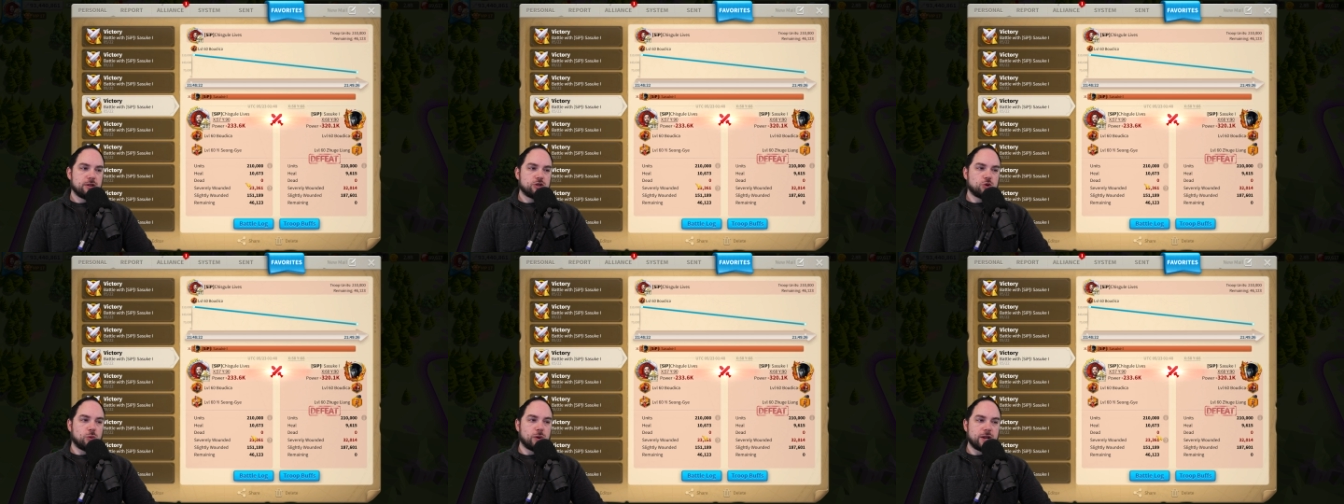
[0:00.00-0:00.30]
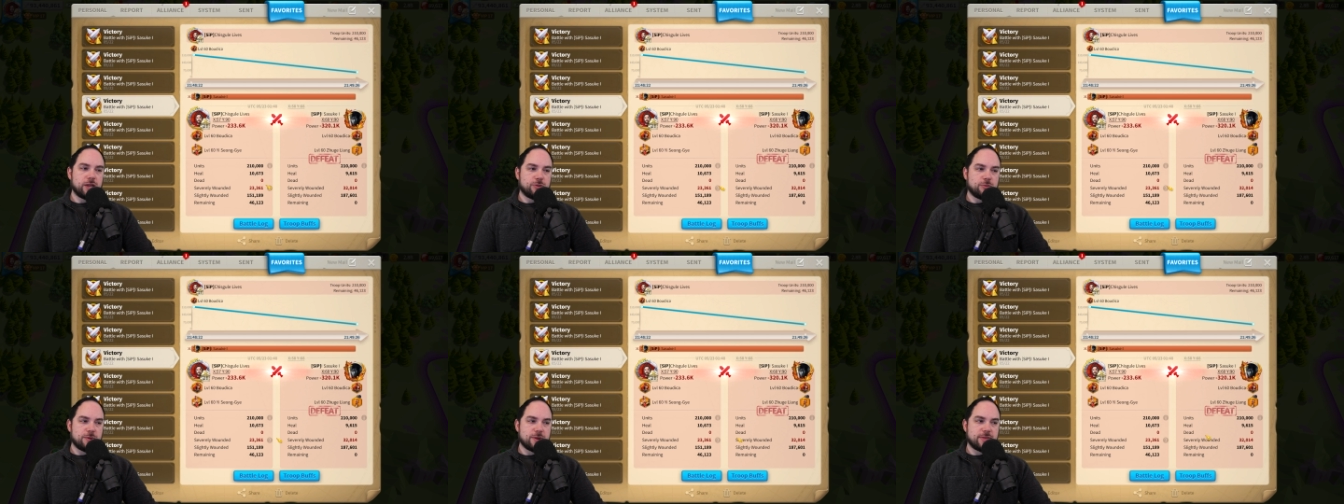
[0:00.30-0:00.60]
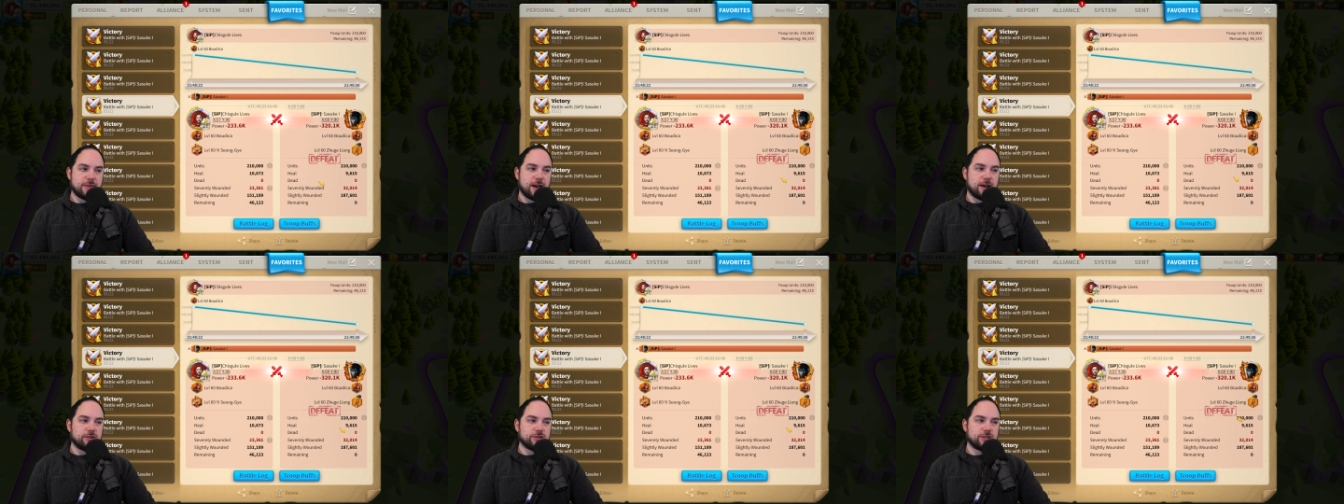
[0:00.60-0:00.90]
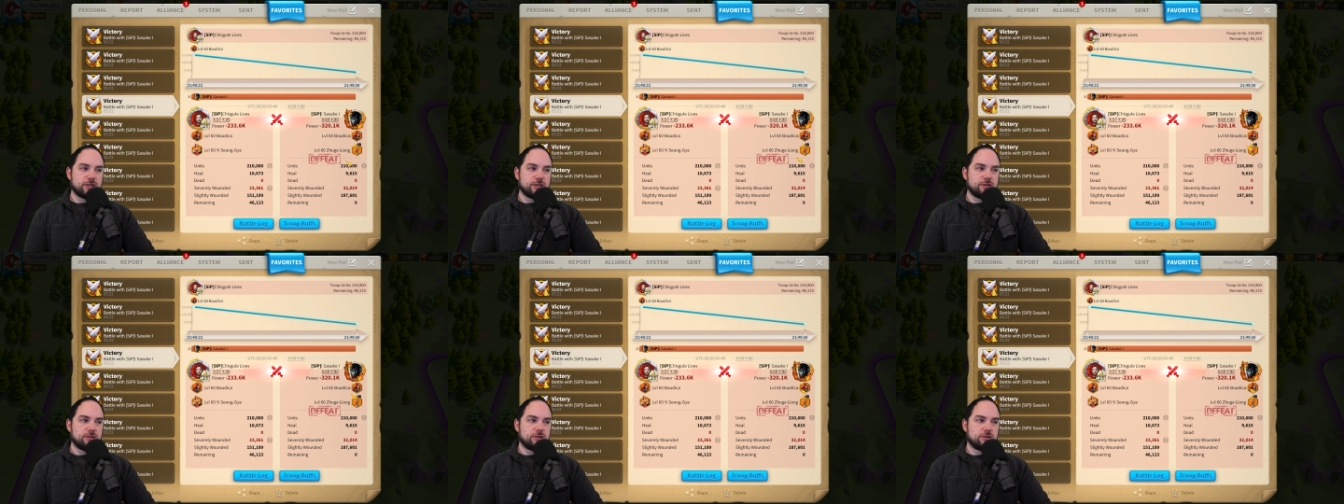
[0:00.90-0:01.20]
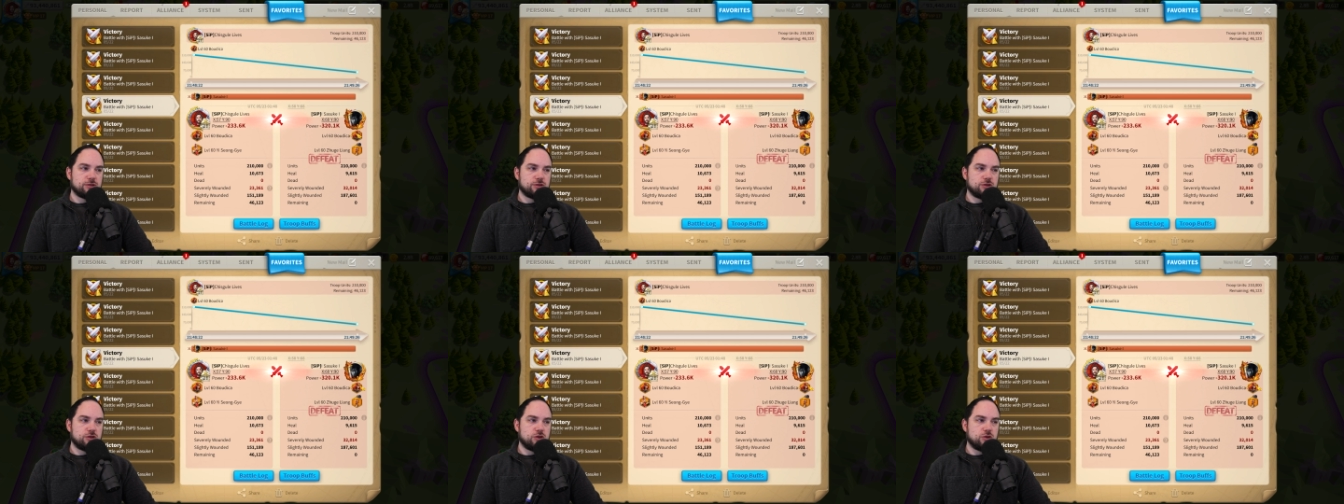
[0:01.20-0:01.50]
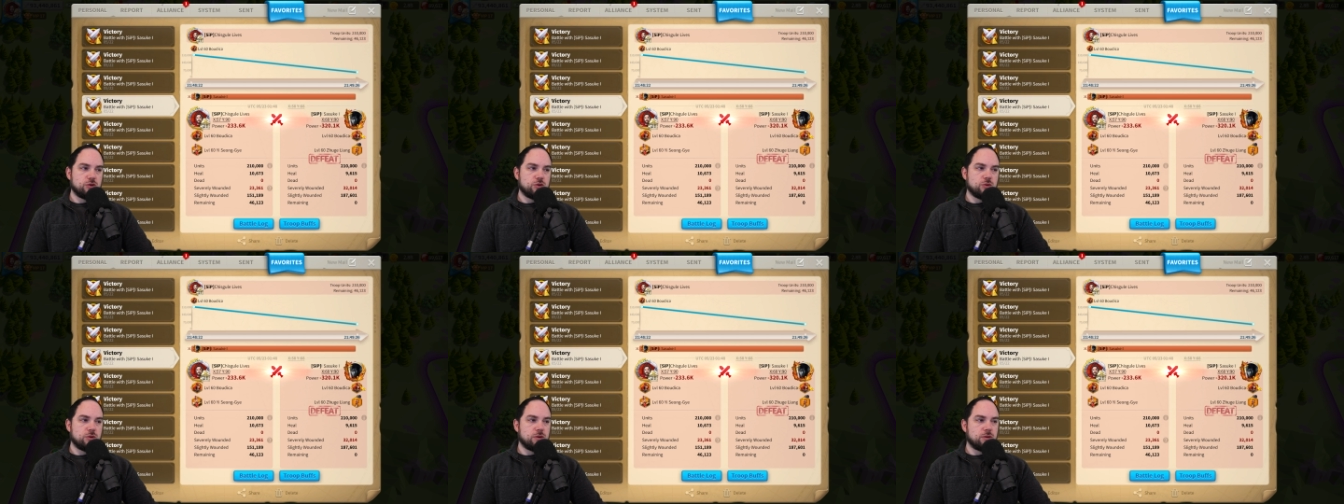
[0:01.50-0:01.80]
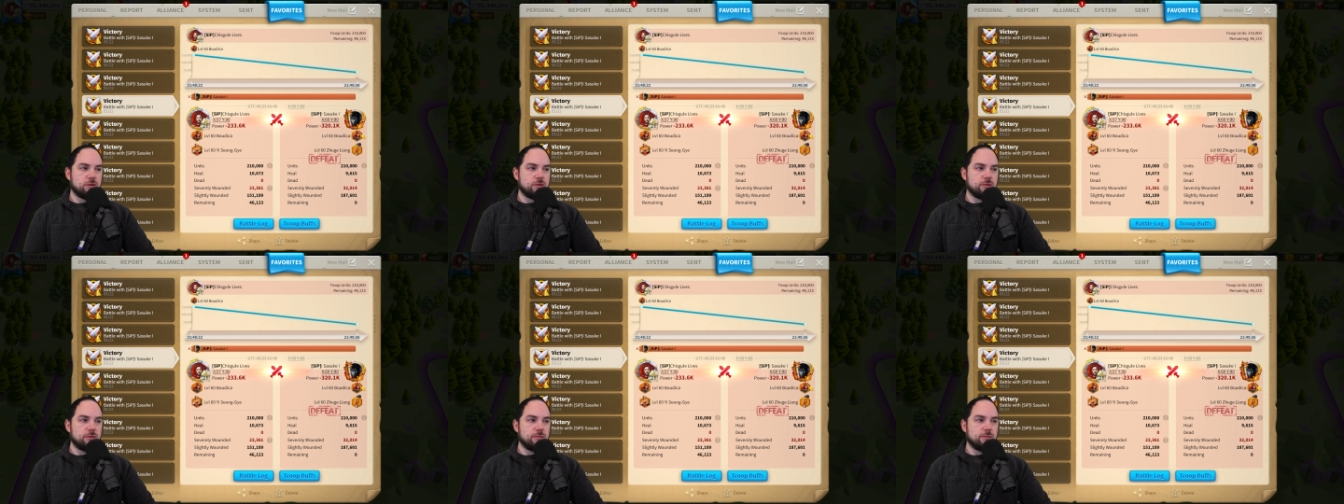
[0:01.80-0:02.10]
twenty three thousand
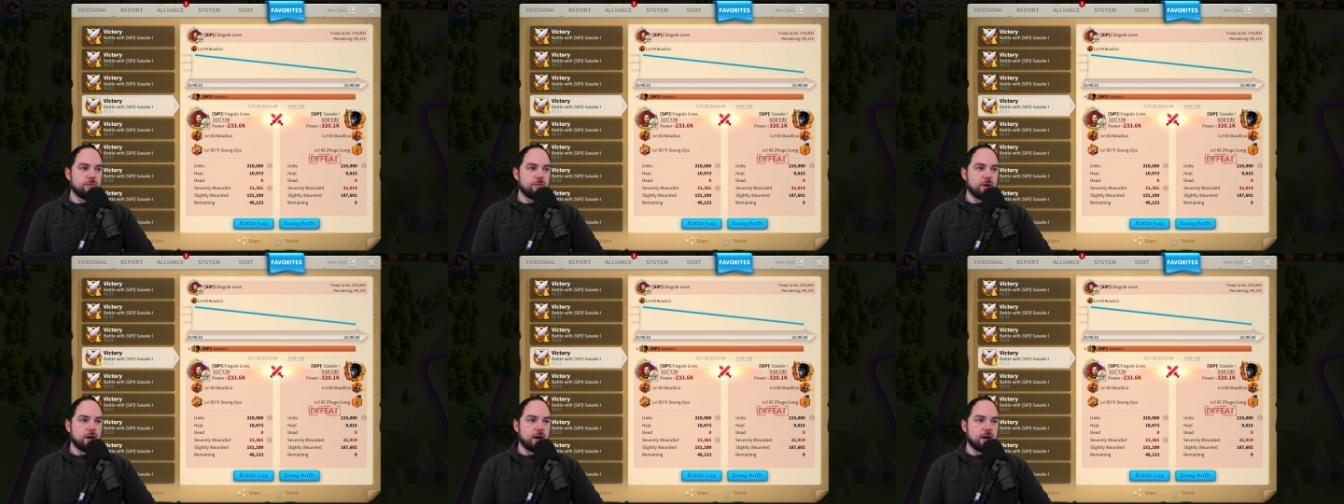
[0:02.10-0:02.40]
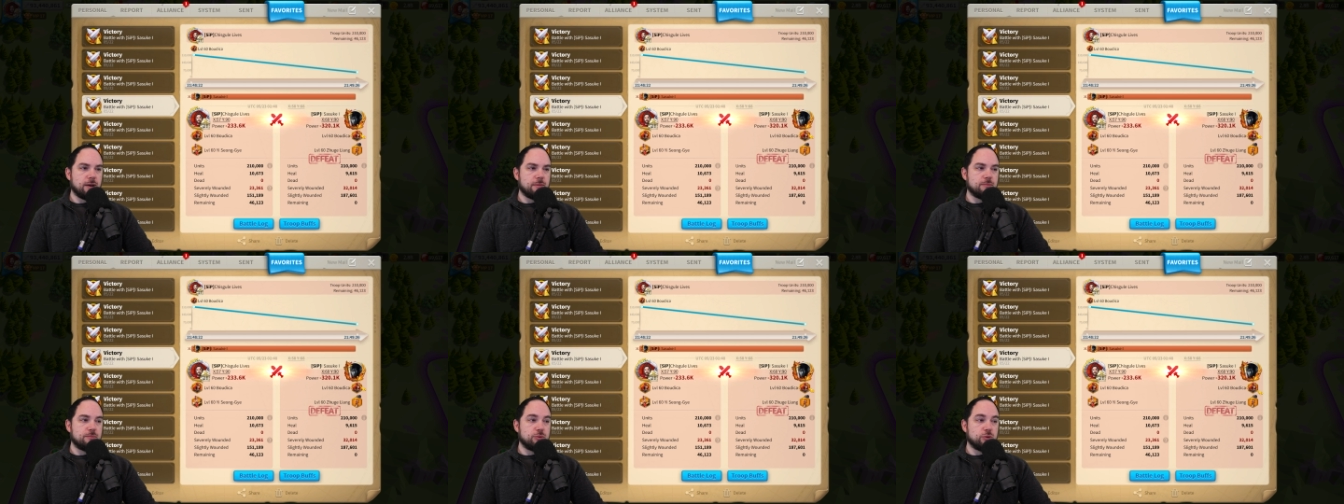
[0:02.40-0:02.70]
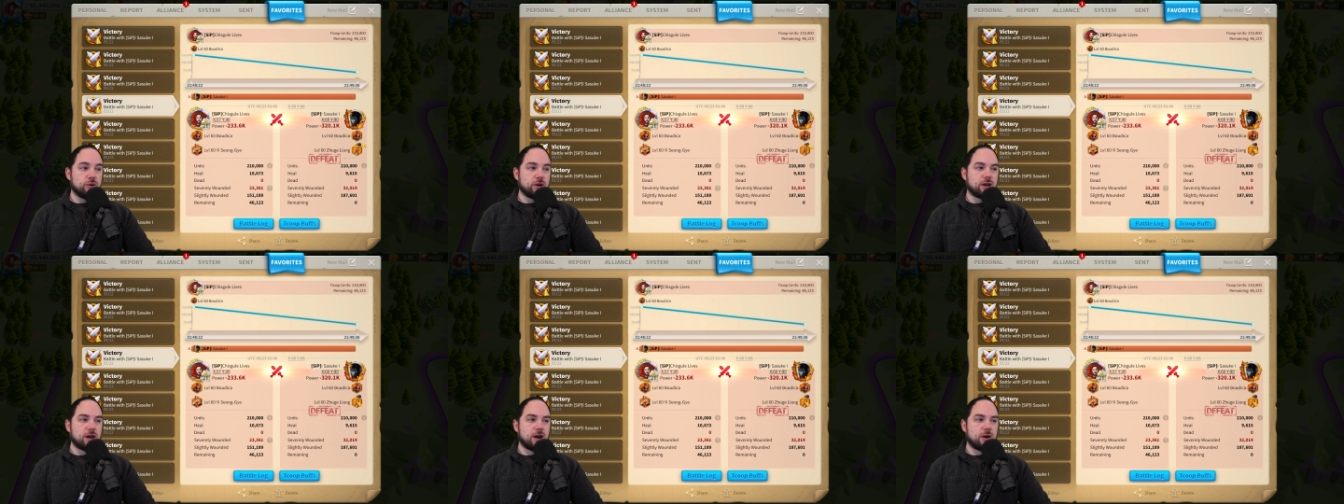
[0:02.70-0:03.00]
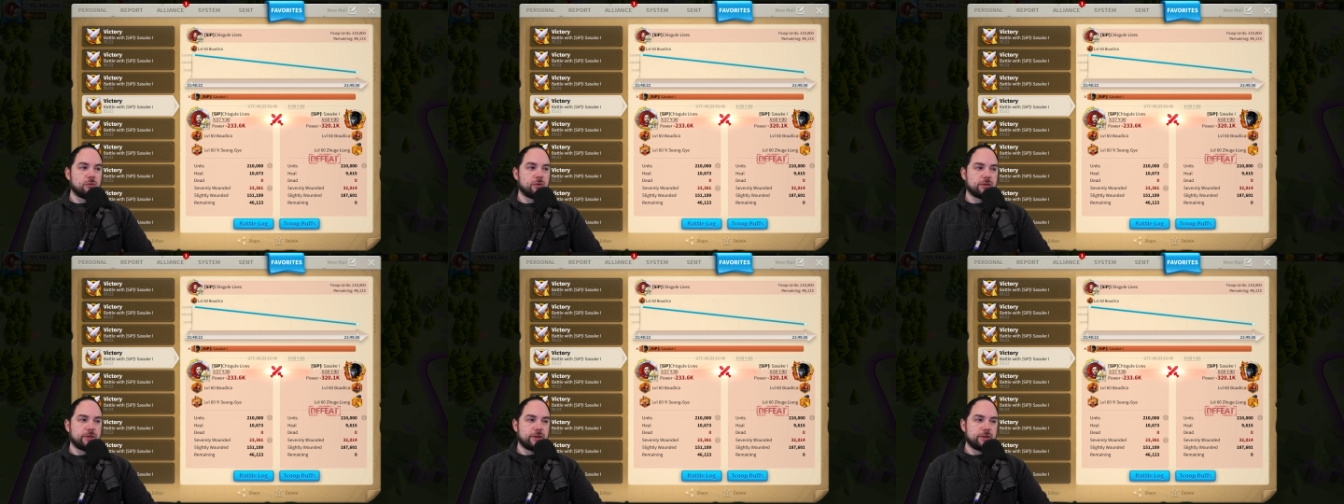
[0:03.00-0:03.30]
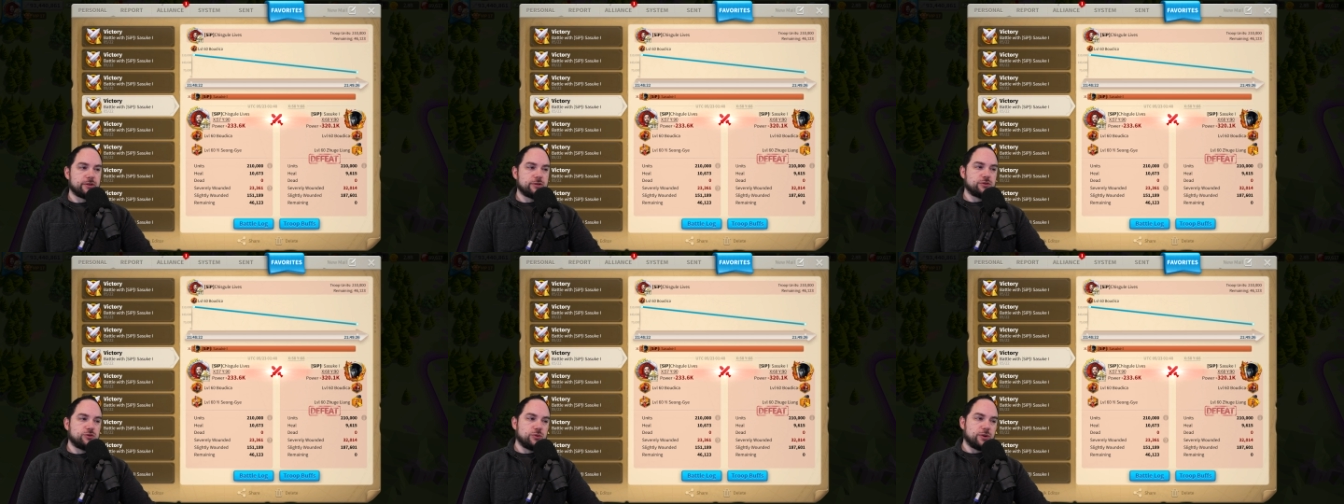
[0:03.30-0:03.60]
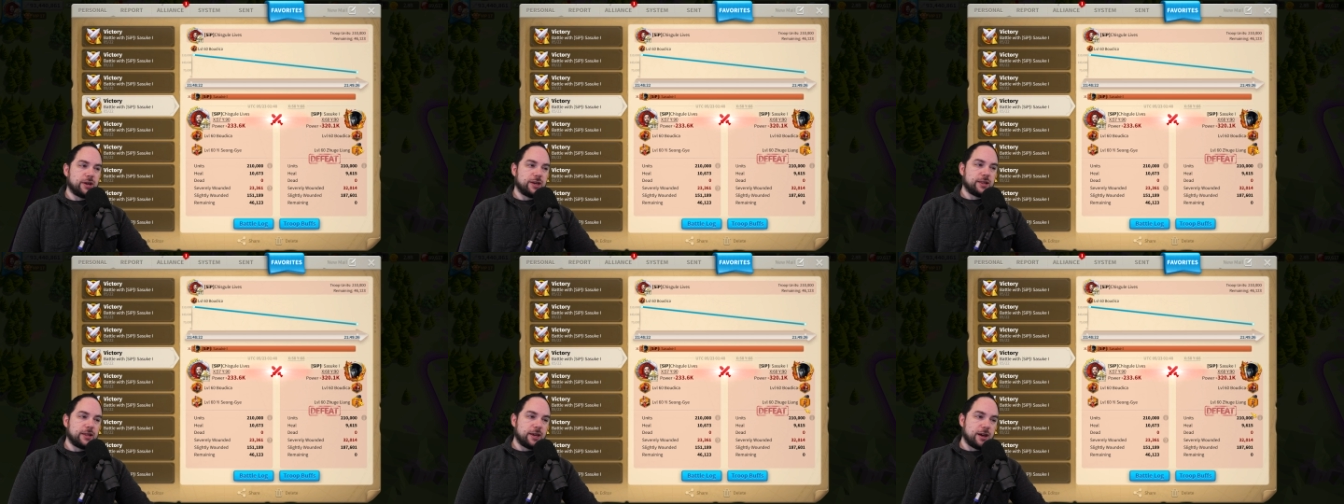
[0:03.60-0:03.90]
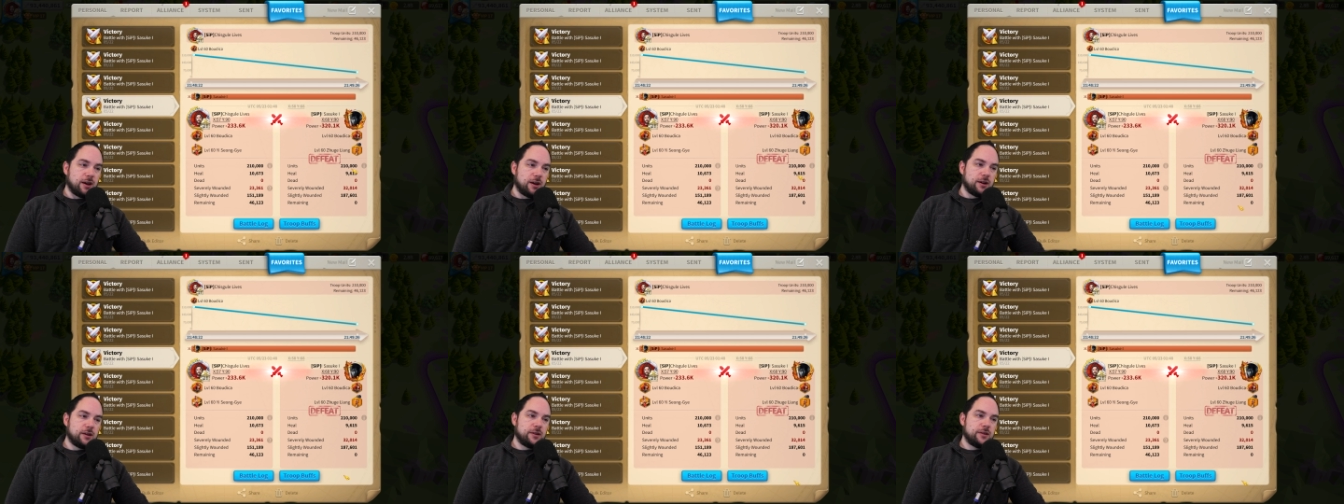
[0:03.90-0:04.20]
to uh, Boudica with Zhuge
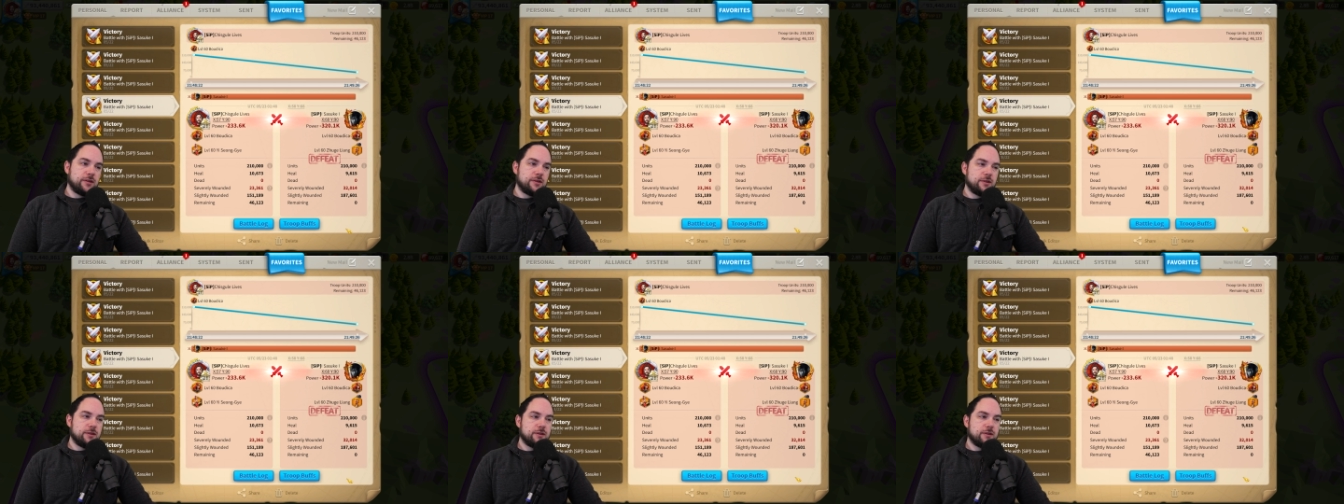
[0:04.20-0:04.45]
Liang,